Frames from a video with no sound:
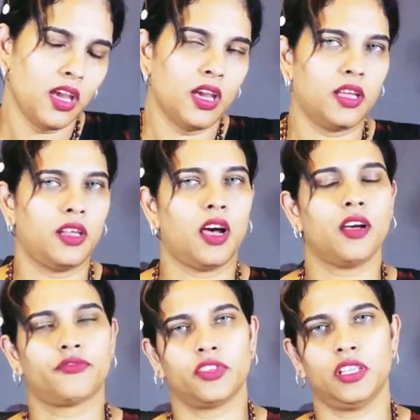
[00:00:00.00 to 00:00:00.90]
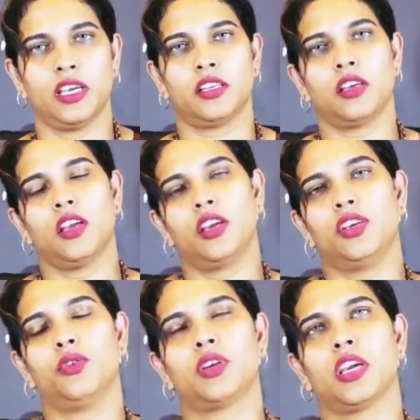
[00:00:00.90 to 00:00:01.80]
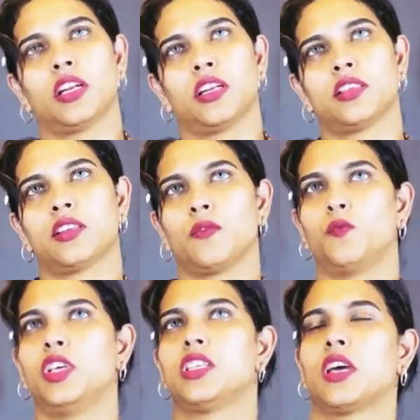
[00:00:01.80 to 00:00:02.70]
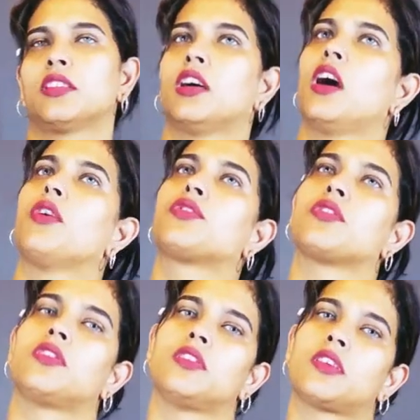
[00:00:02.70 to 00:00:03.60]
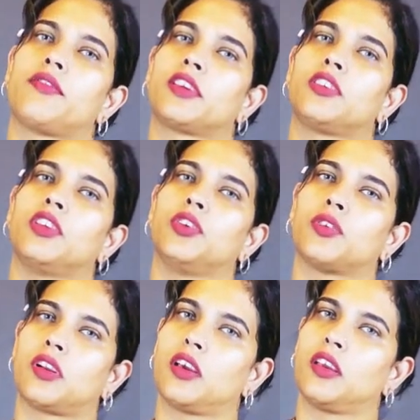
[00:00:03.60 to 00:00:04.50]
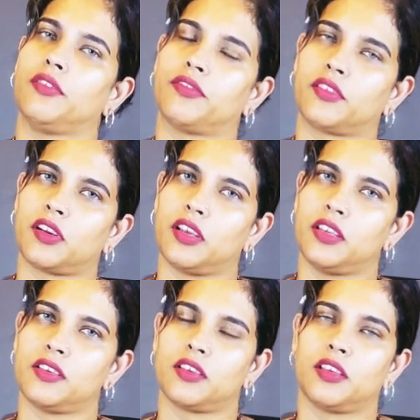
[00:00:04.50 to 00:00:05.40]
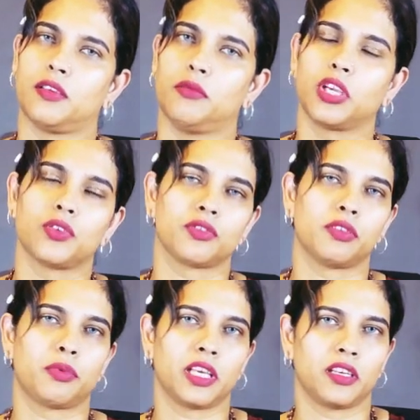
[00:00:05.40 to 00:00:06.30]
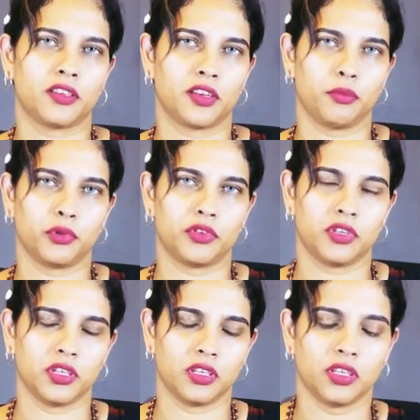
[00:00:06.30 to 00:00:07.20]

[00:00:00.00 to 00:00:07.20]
and after that you can understand which are the houses is affecting your life, right? Because of the planetary position.